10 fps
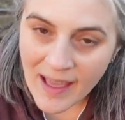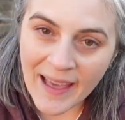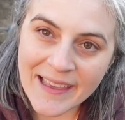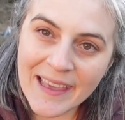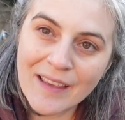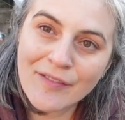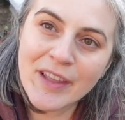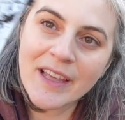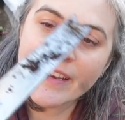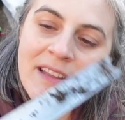I gave
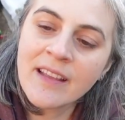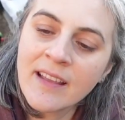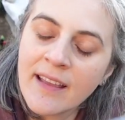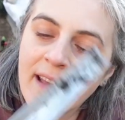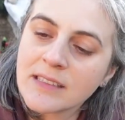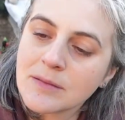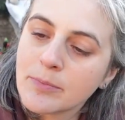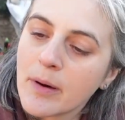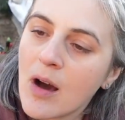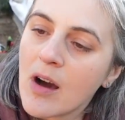in
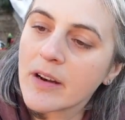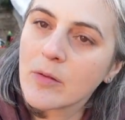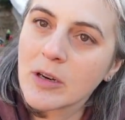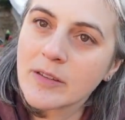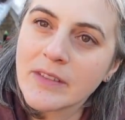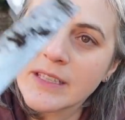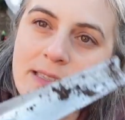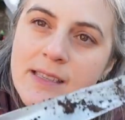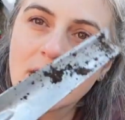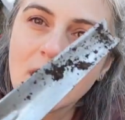and bought one of
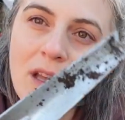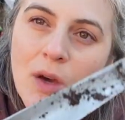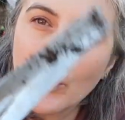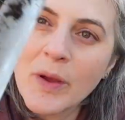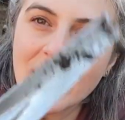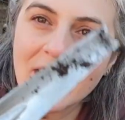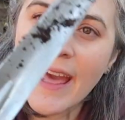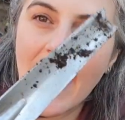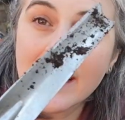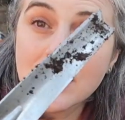these weeding
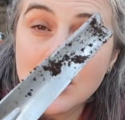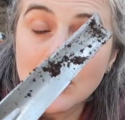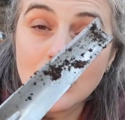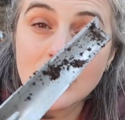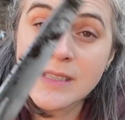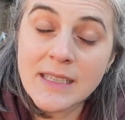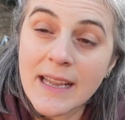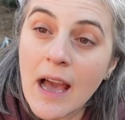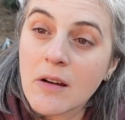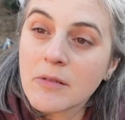hand tools, and
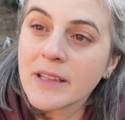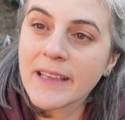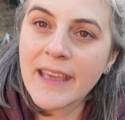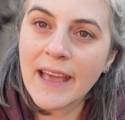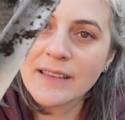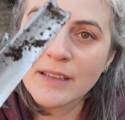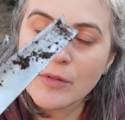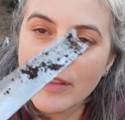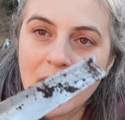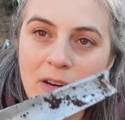now I really can't live
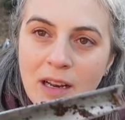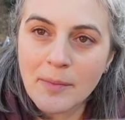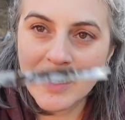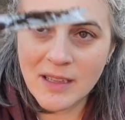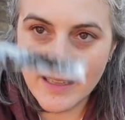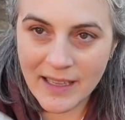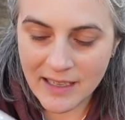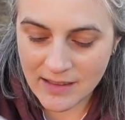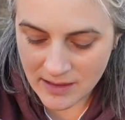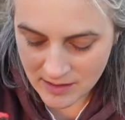without it. I'm gonna link it
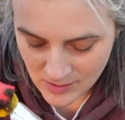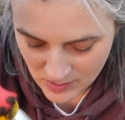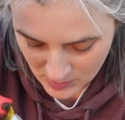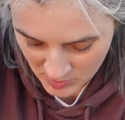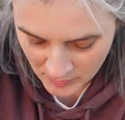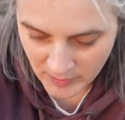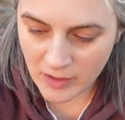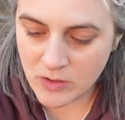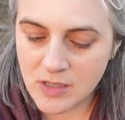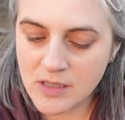in the description
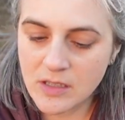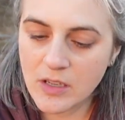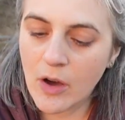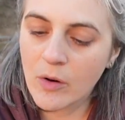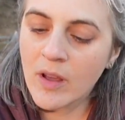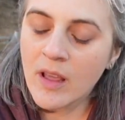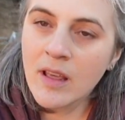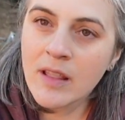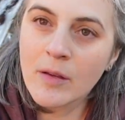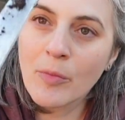below just to know
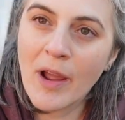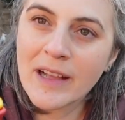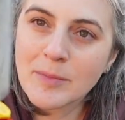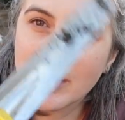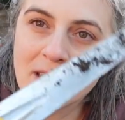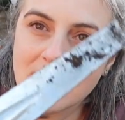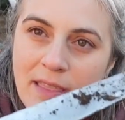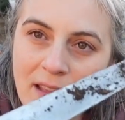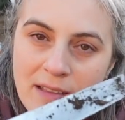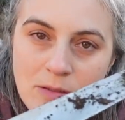the brand because I
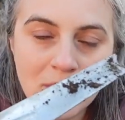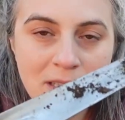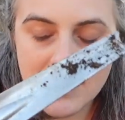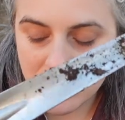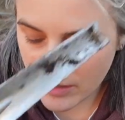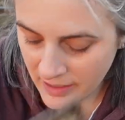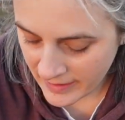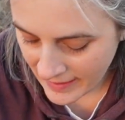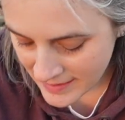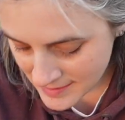think it's really sturdy
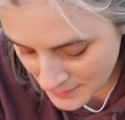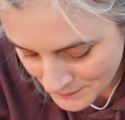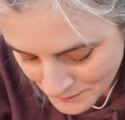and nice.